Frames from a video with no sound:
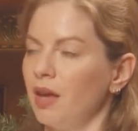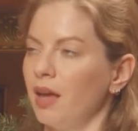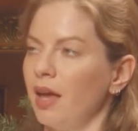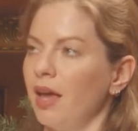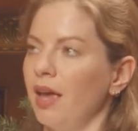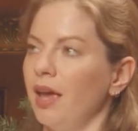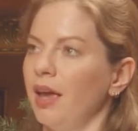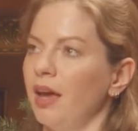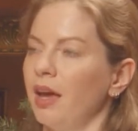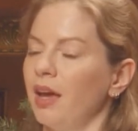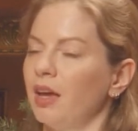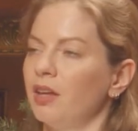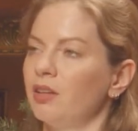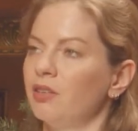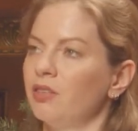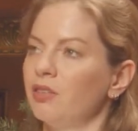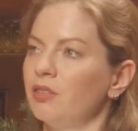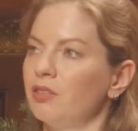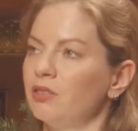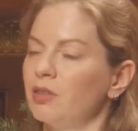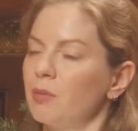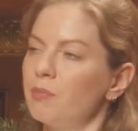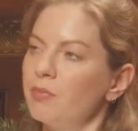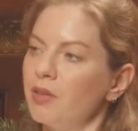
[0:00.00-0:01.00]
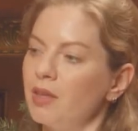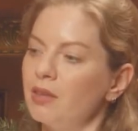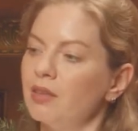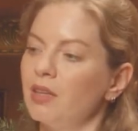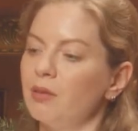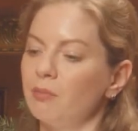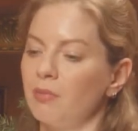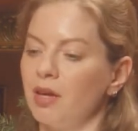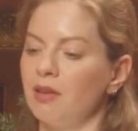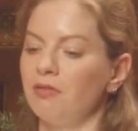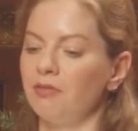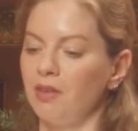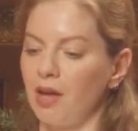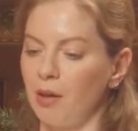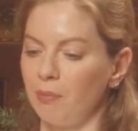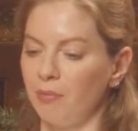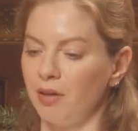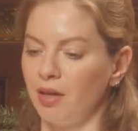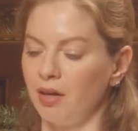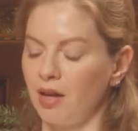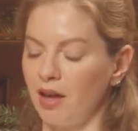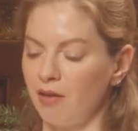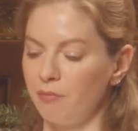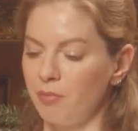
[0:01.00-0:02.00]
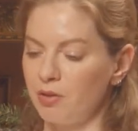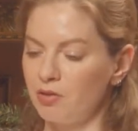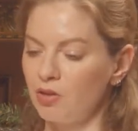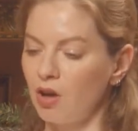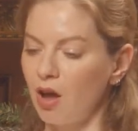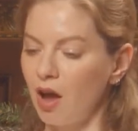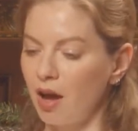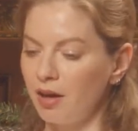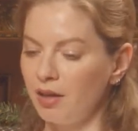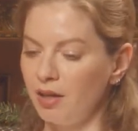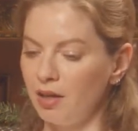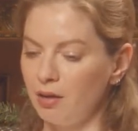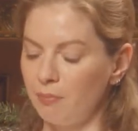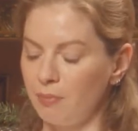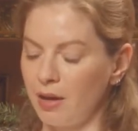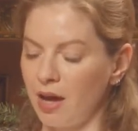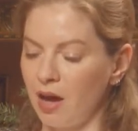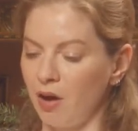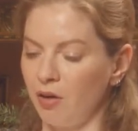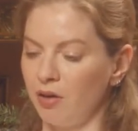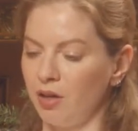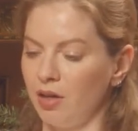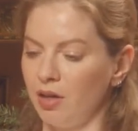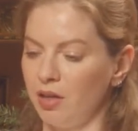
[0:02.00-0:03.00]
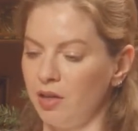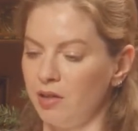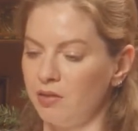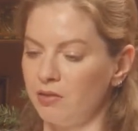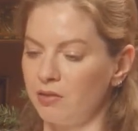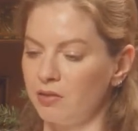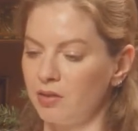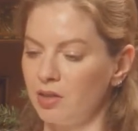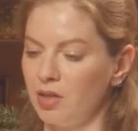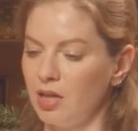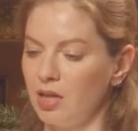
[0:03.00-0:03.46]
And something that my family and I have been talking about is